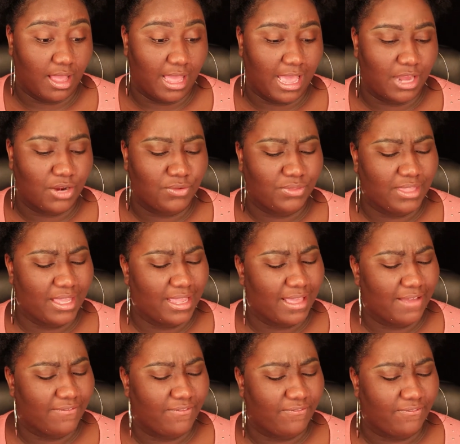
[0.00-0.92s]
I don't
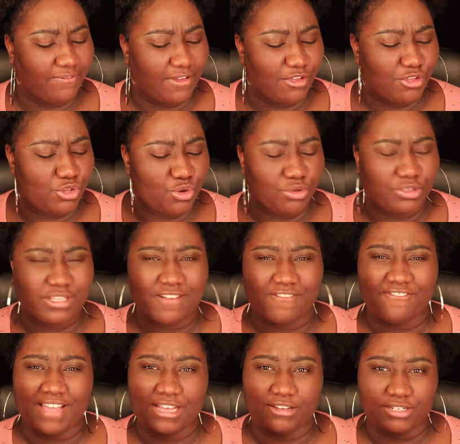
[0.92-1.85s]
think I've used a
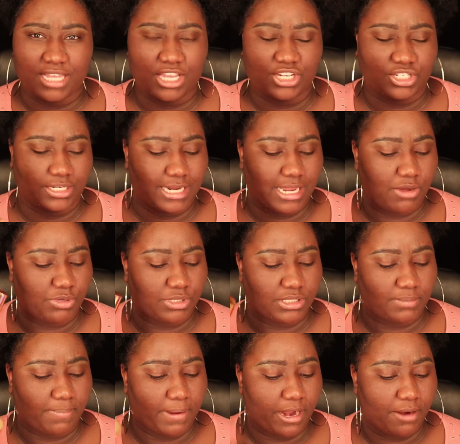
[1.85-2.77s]
foundation that
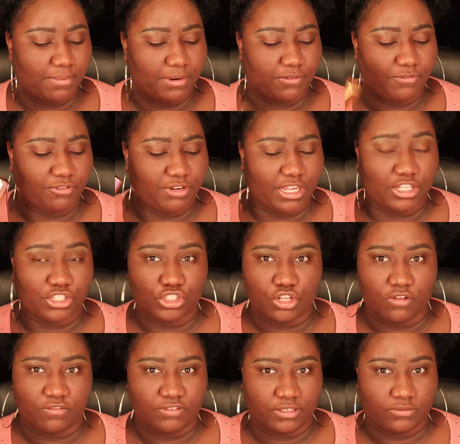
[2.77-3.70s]
was paraben free and
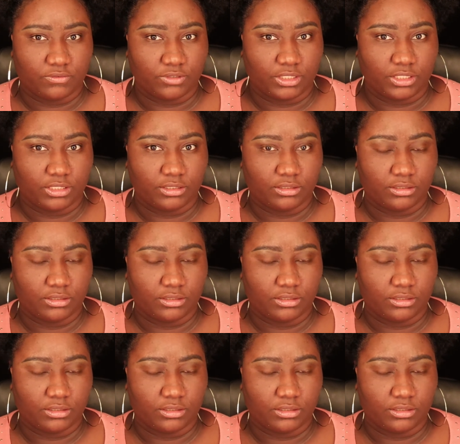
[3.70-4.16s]
sulfate free.